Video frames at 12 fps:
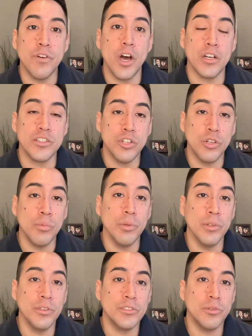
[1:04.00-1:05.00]

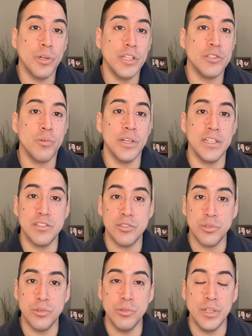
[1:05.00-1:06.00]
October
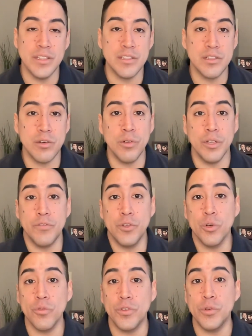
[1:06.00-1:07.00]
2022, and so if
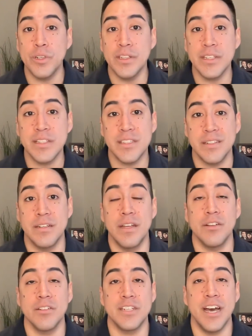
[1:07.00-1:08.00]
you're viewing this at
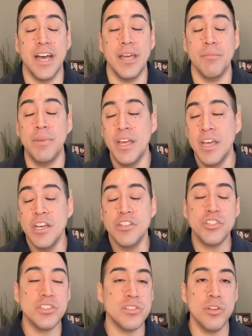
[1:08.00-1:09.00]
another time,
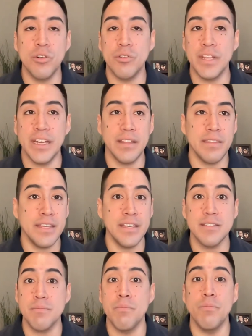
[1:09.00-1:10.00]
just know that
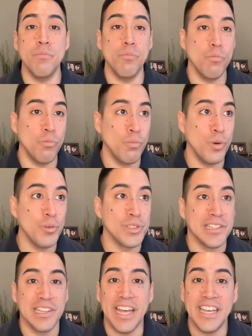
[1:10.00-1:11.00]
things
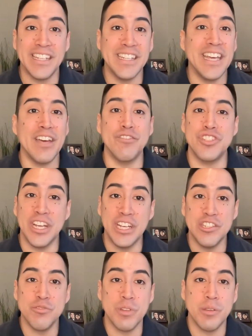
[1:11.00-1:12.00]
most likely have
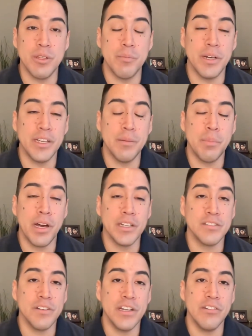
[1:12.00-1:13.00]
changed with the
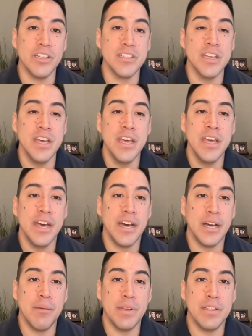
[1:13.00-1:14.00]
monkeypox virus,
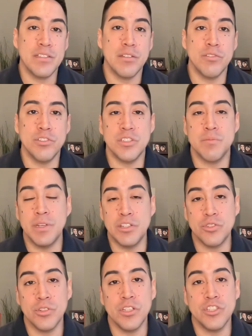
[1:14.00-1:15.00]
and so just make
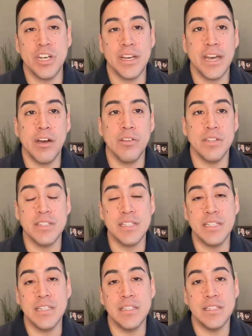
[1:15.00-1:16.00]
sure to check out the
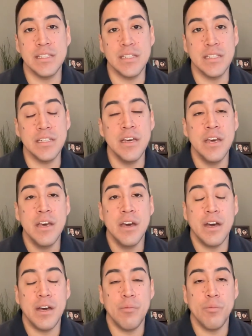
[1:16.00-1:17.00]
CDC
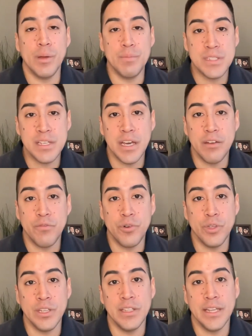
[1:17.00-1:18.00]
website
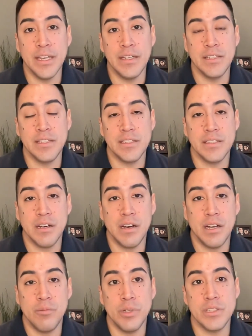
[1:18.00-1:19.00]
for the latest
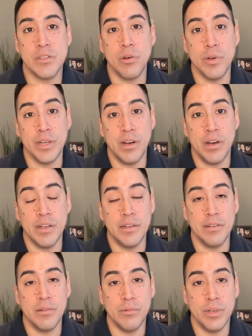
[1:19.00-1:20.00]
on what's going
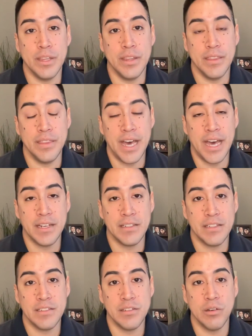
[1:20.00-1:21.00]
on with that.
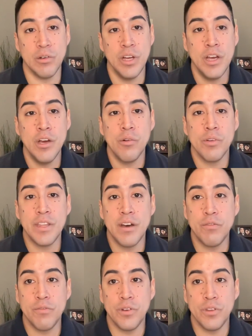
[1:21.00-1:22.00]
So
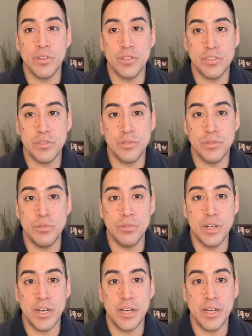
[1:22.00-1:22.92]
without further ado,